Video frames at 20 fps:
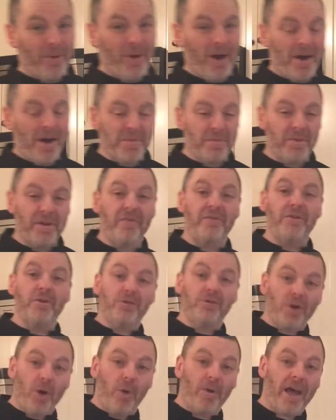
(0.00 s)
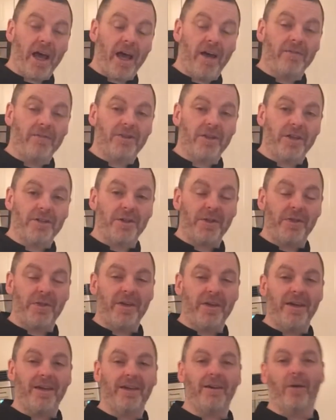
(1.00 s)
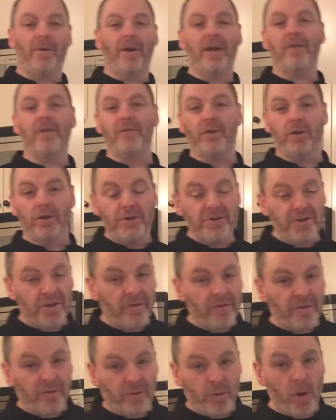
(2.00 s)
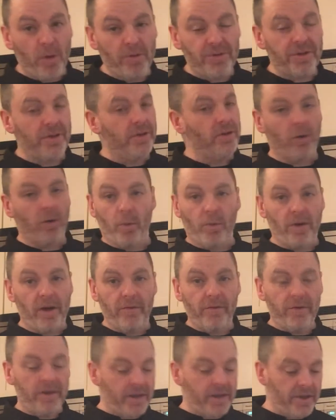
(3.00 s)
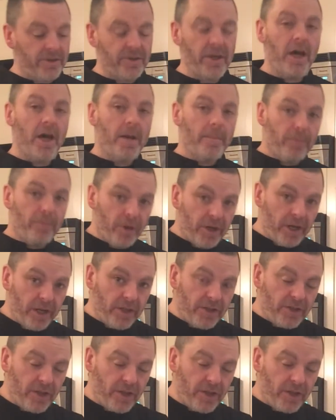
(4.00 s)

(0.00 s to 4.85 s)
broth, but if you don't have such a thing, all right, if you're using frozen or whatever it is, put it in the